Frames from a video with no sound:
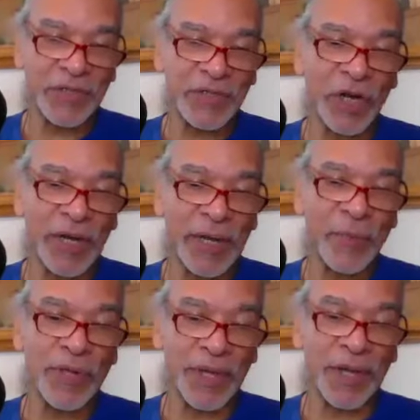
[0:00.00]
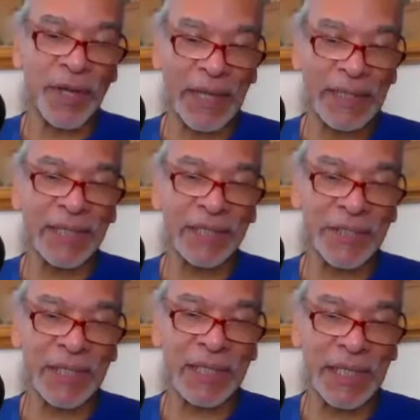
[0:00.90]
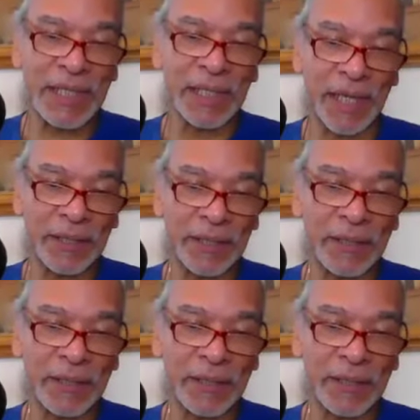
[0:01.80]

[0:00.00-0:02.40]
starting with an Arandas tequila.